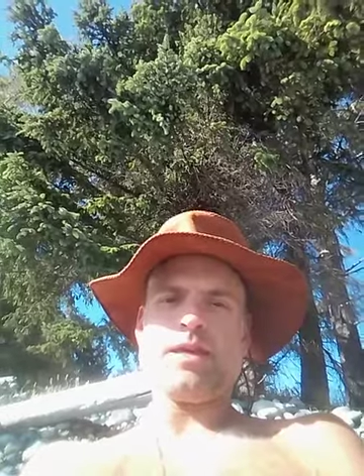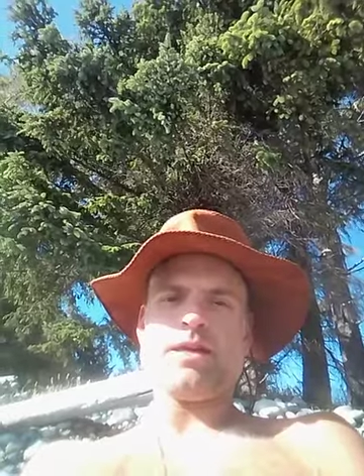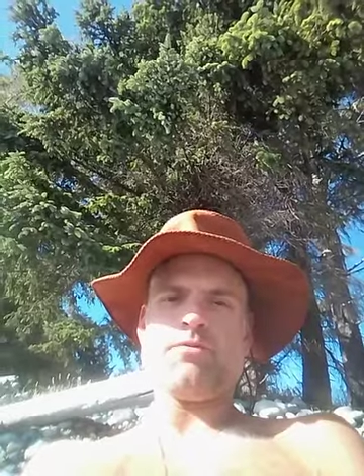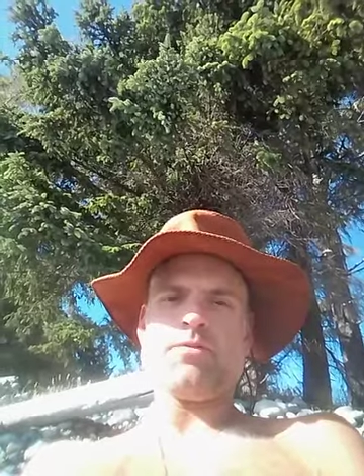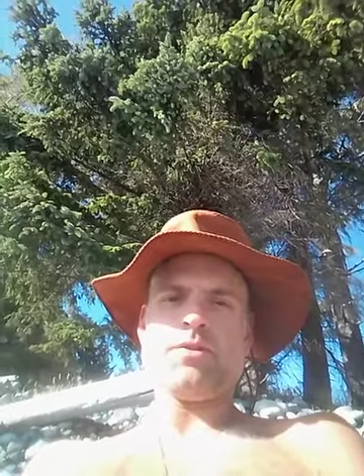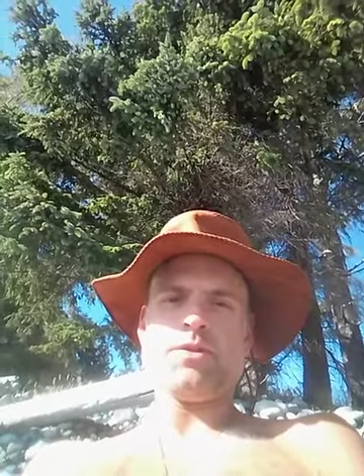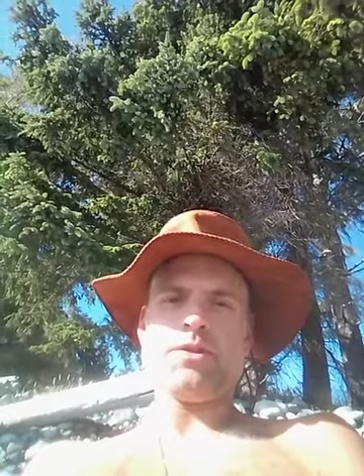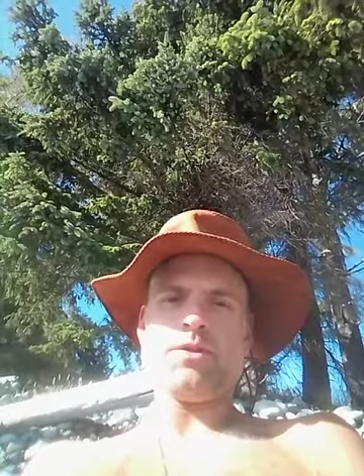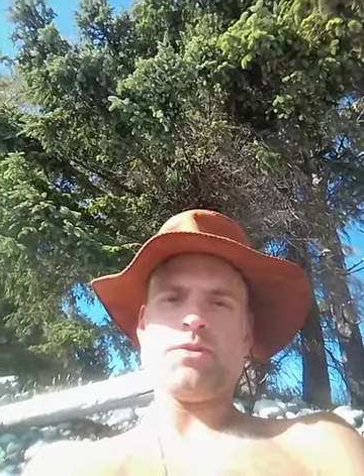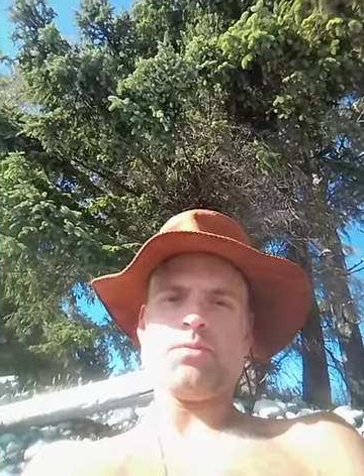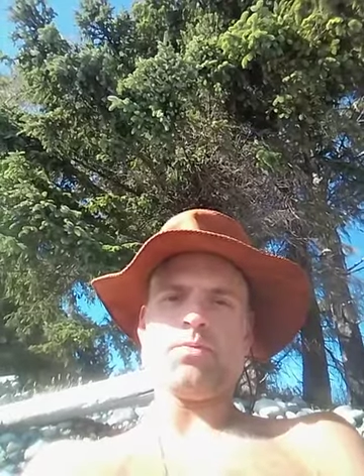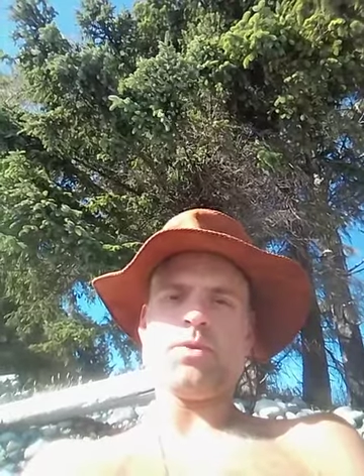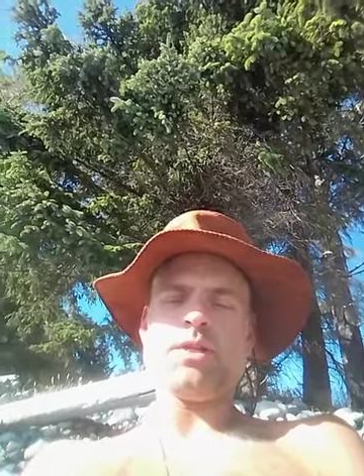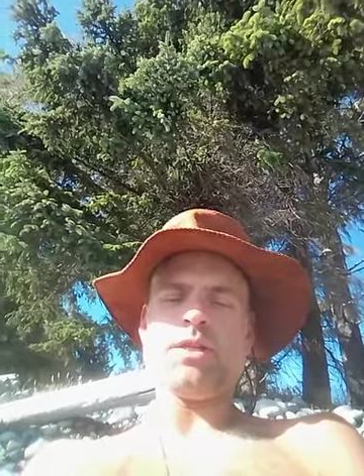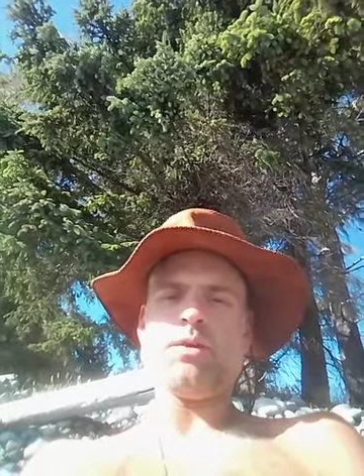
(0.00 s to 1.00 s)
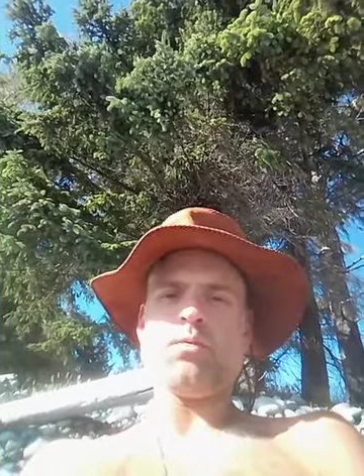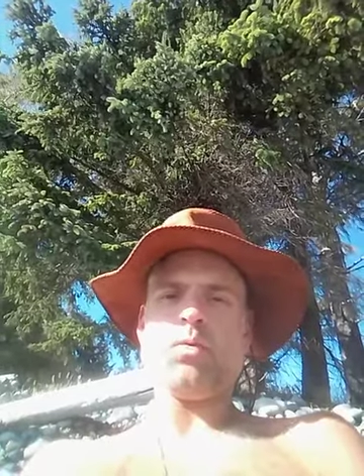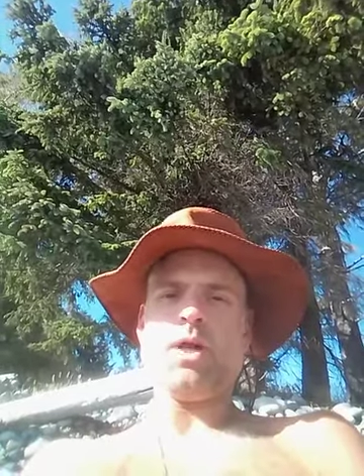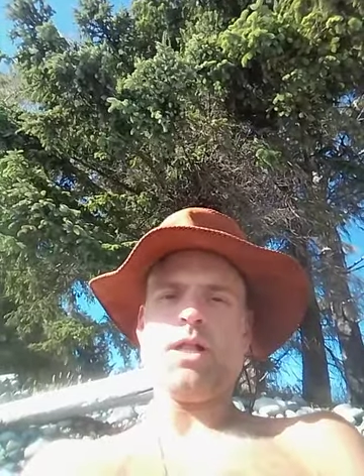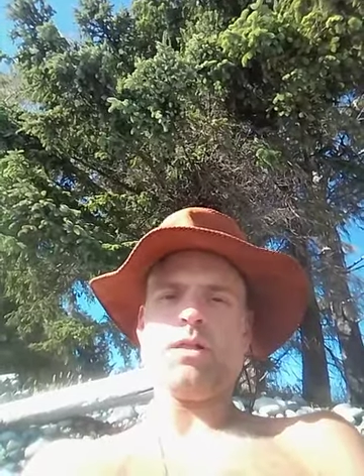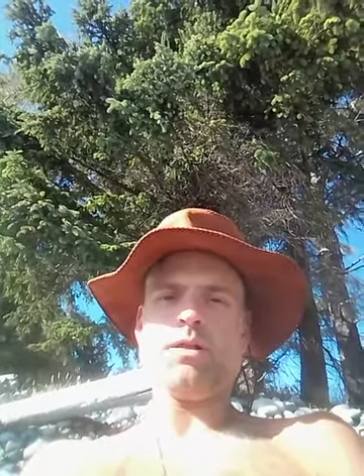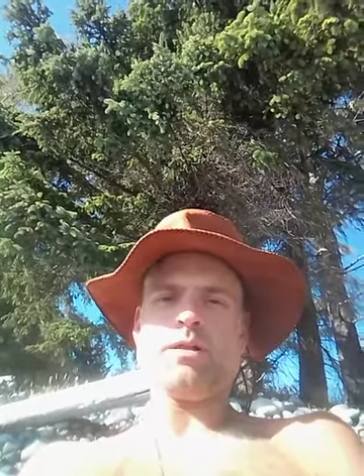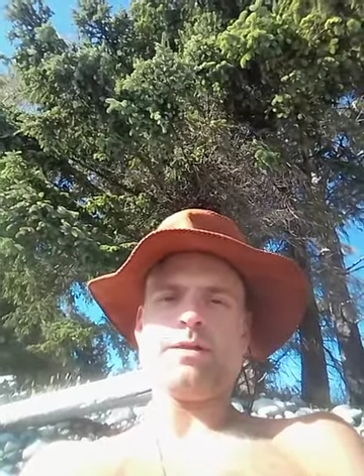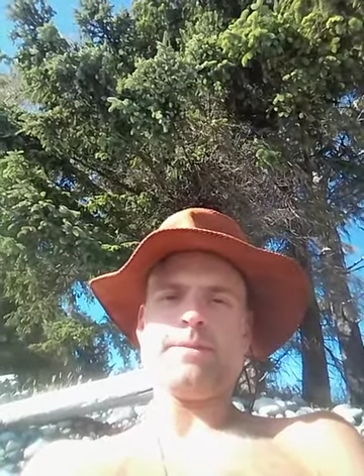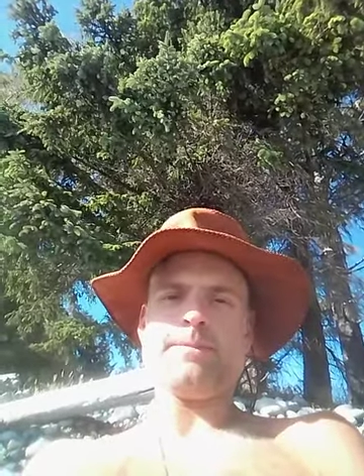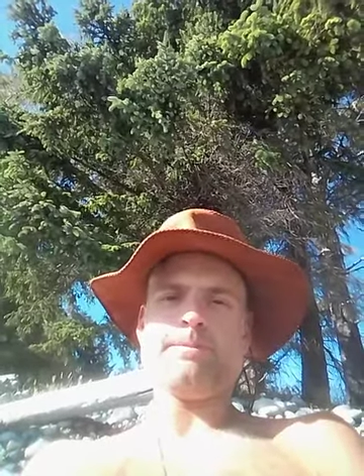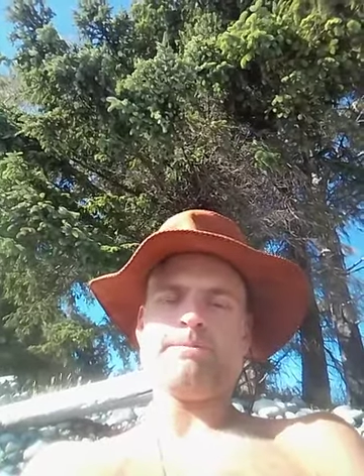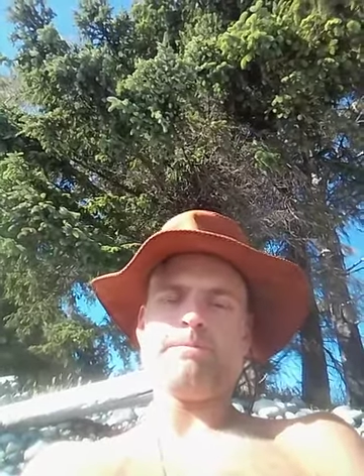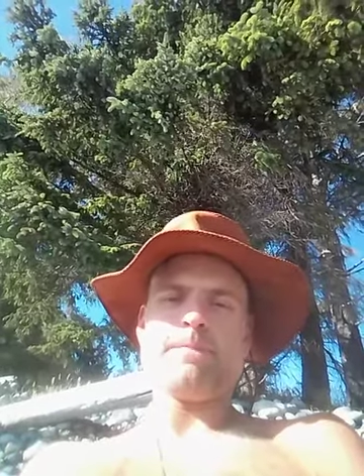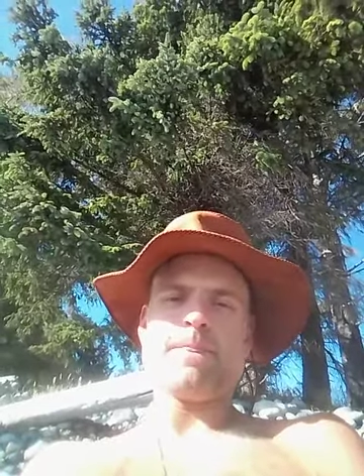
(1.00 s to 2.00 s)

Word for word: I feel you really welcome,